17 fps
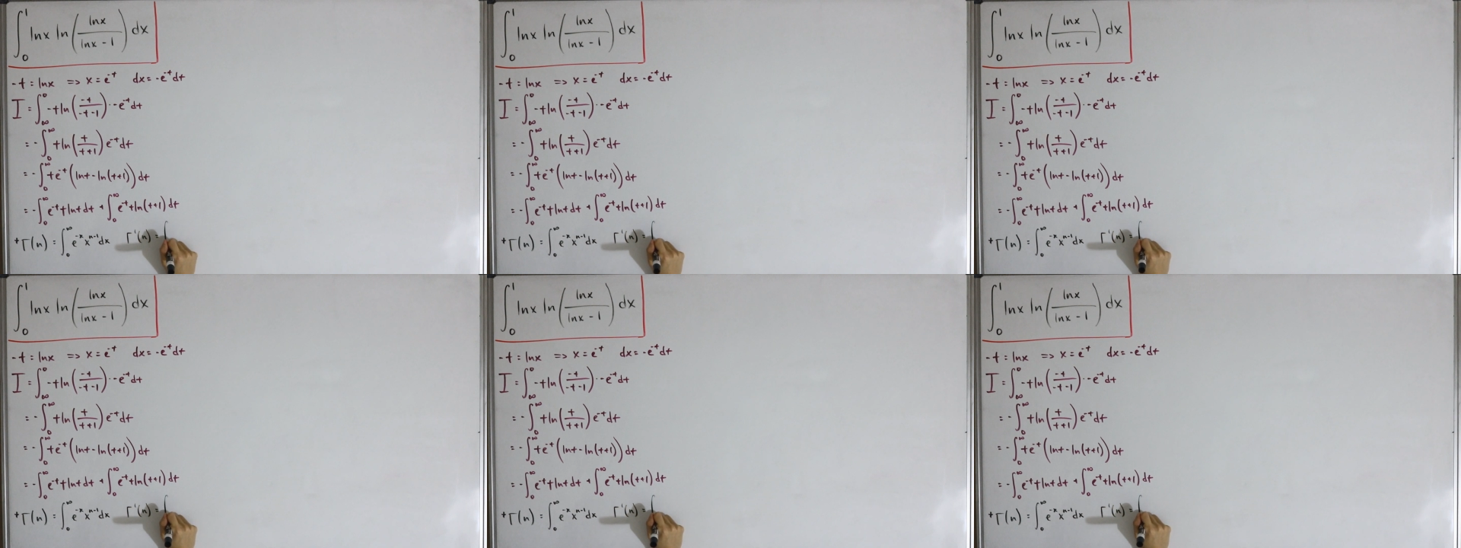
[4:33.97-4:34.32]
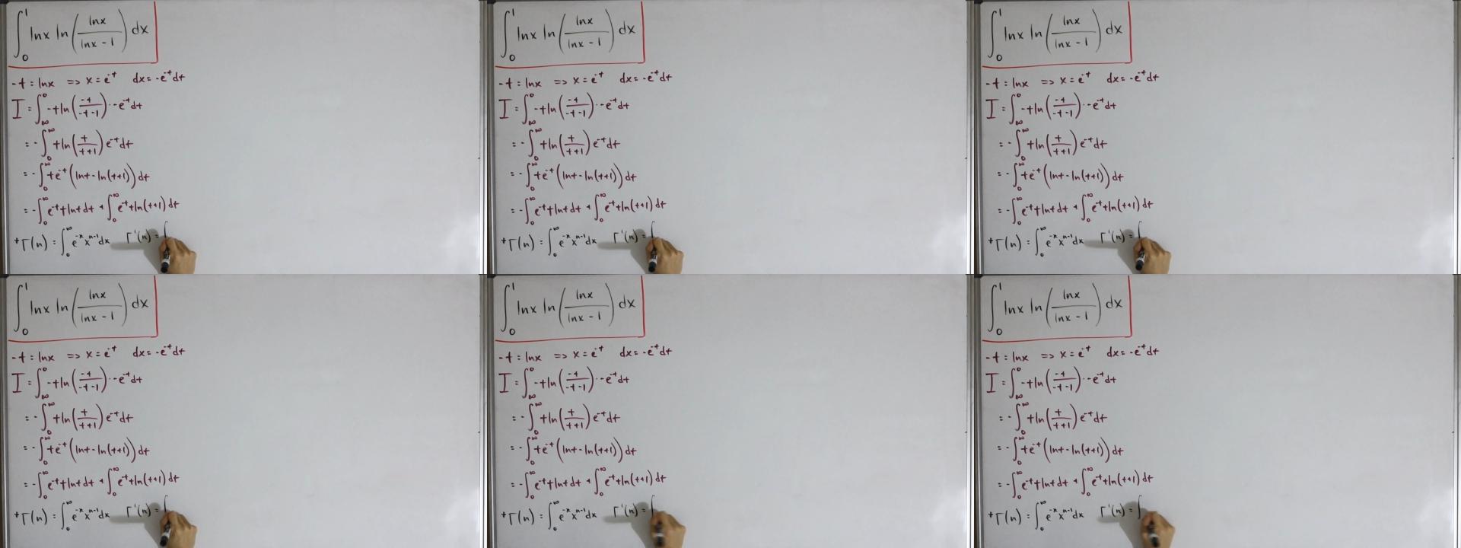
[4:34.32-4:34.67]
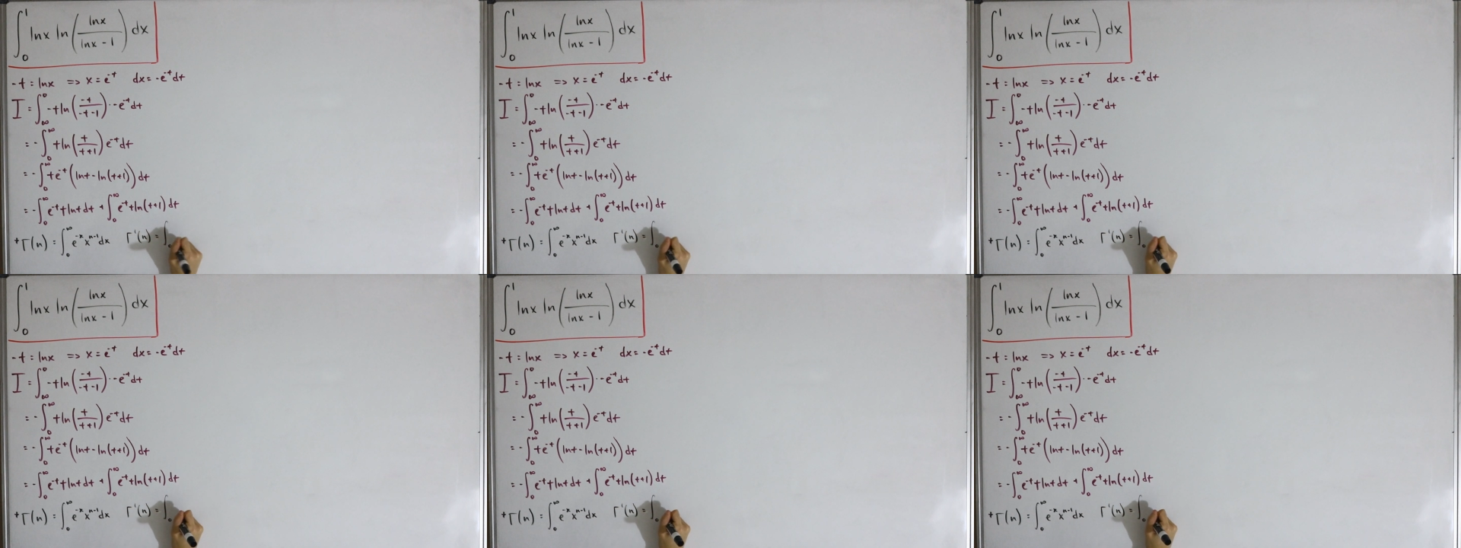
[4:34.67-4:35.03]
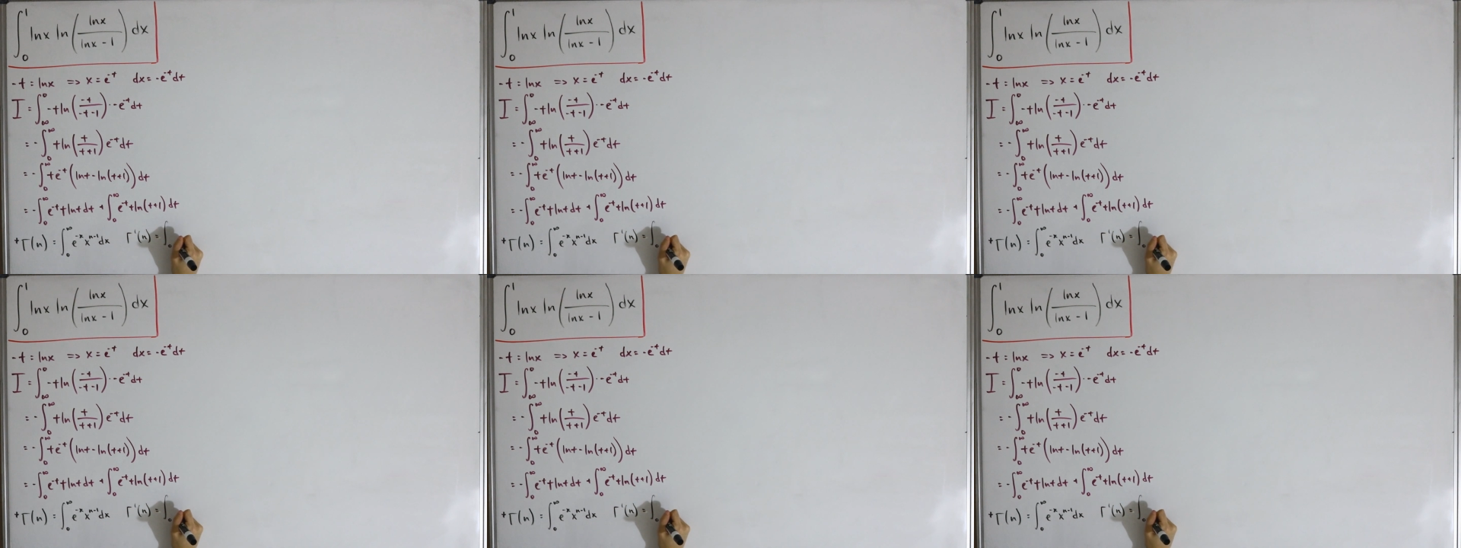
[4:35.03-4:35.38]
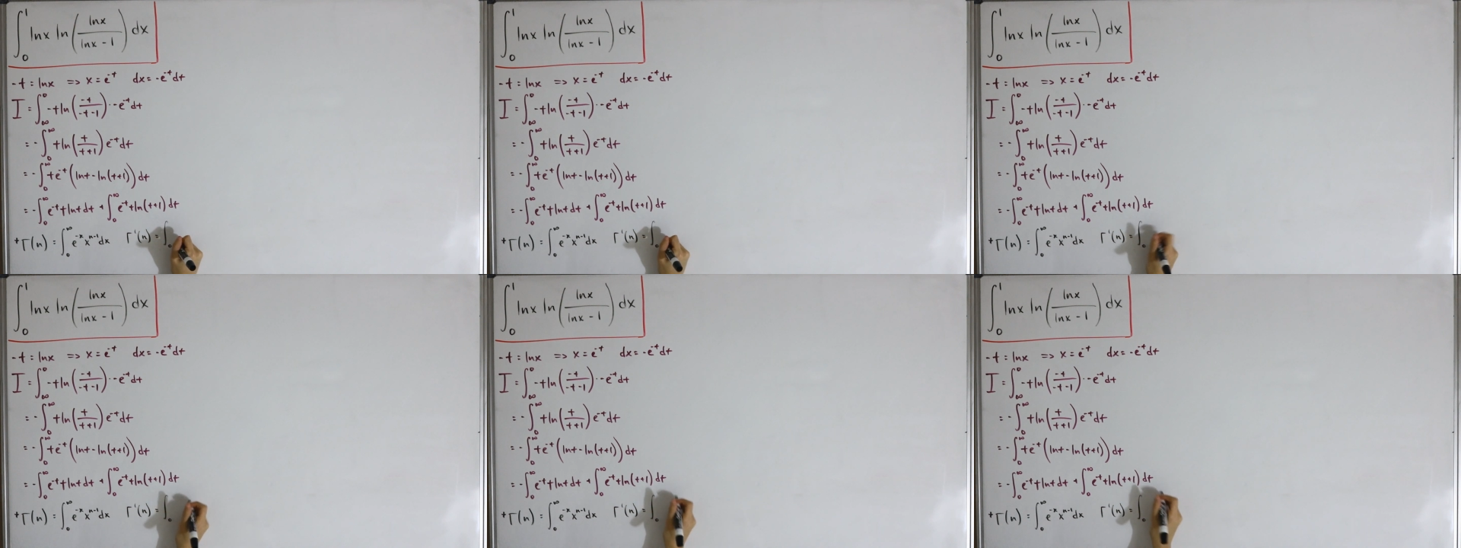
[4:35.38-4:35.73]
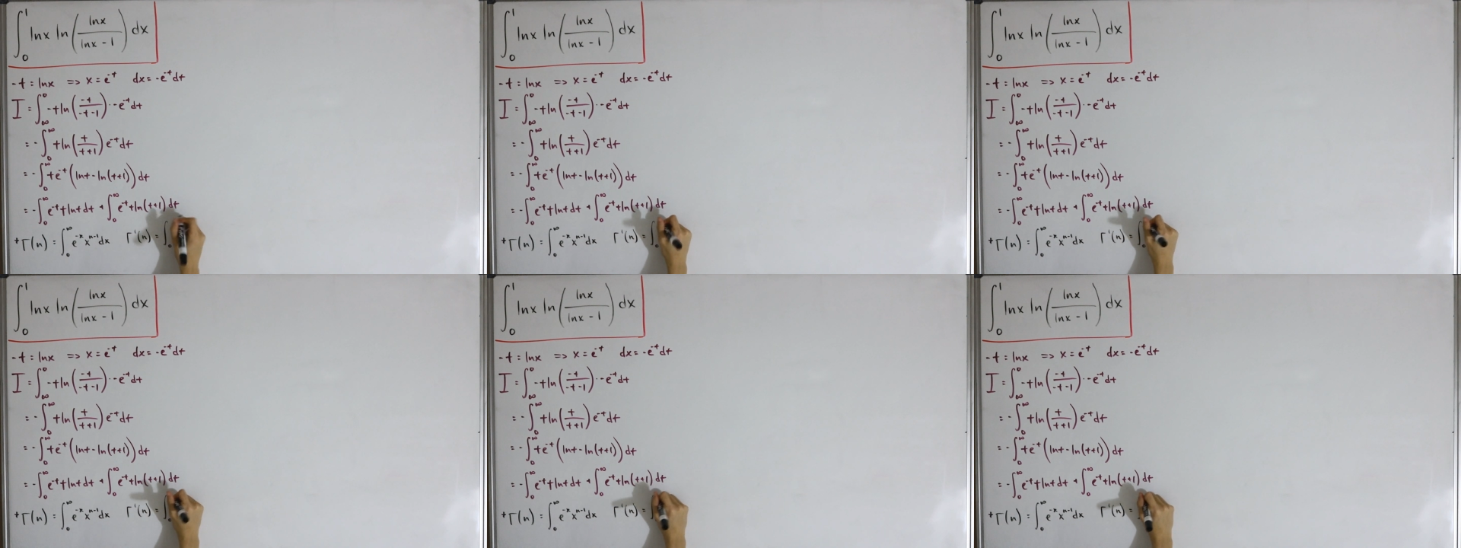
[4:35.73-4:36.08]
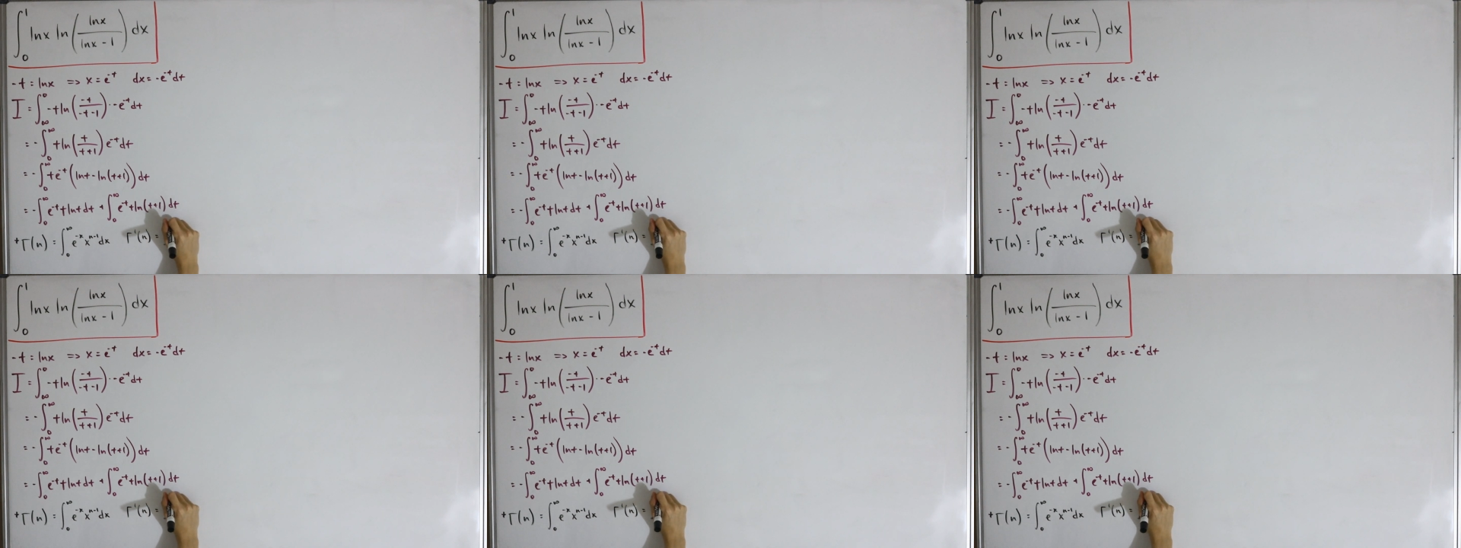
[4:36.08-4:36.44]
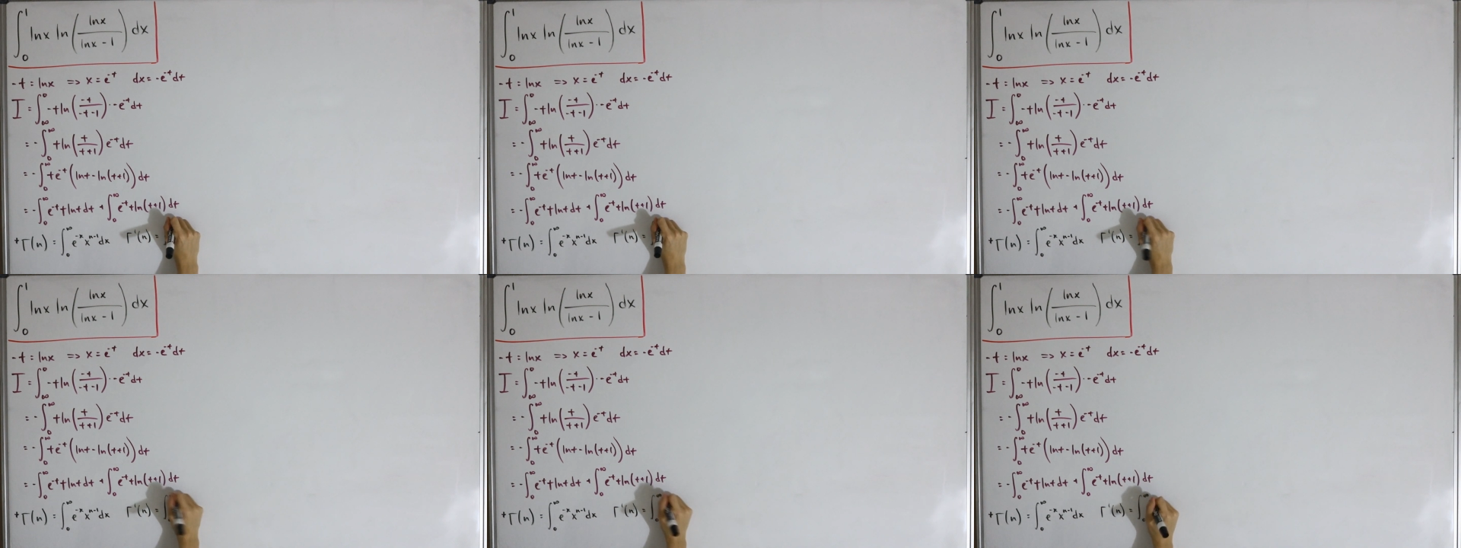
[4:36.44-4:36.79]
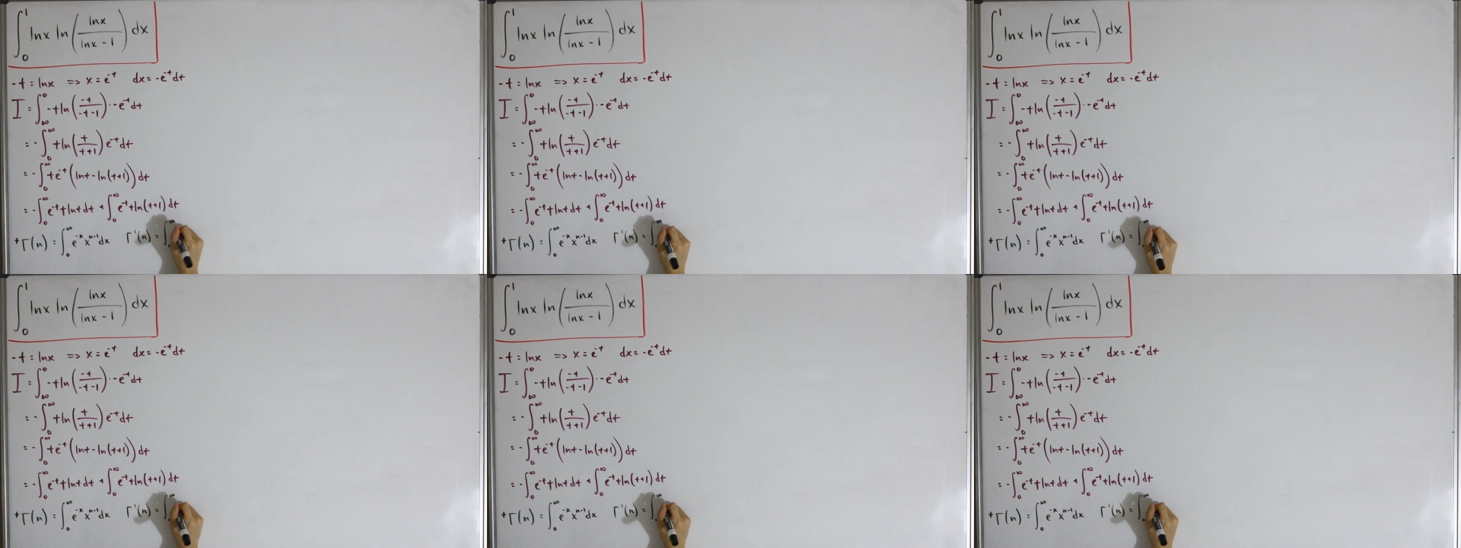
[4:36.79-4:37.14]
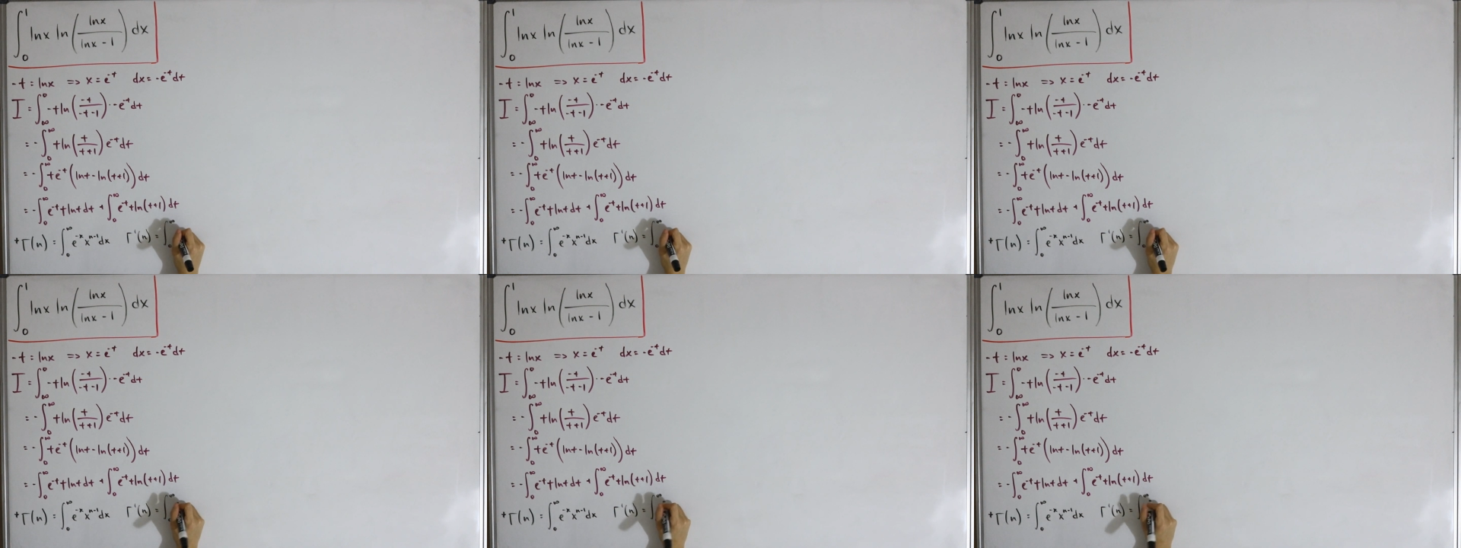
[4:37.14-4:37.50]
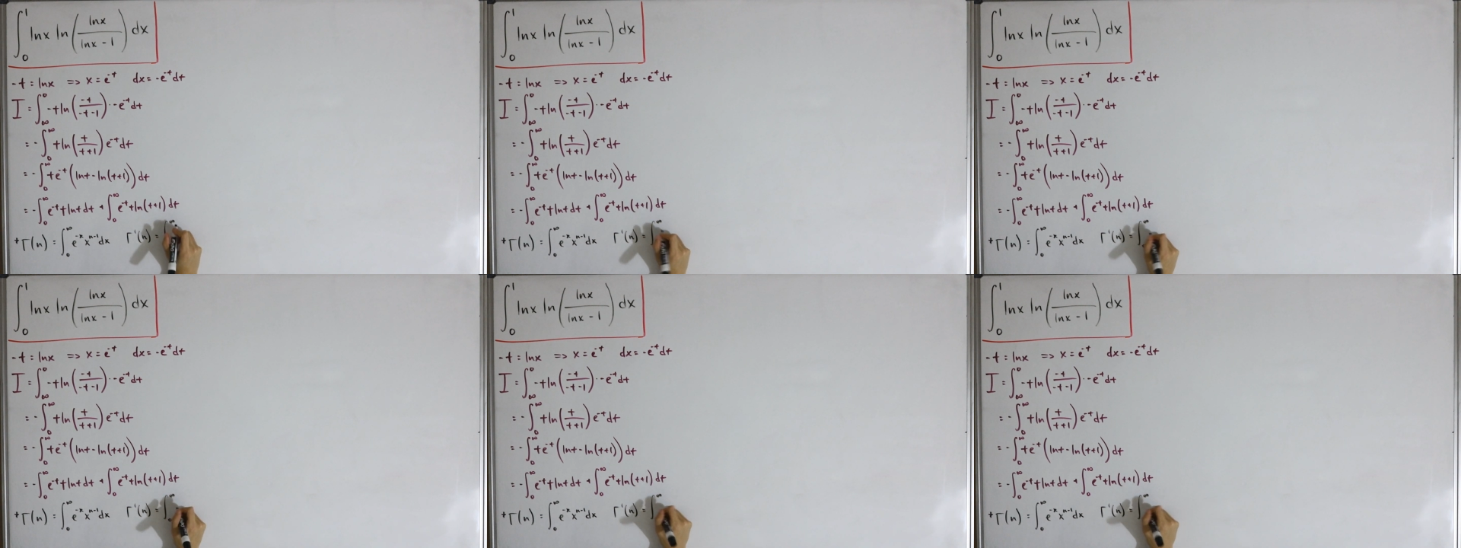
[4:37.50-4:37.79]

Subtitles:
(no speaker visible)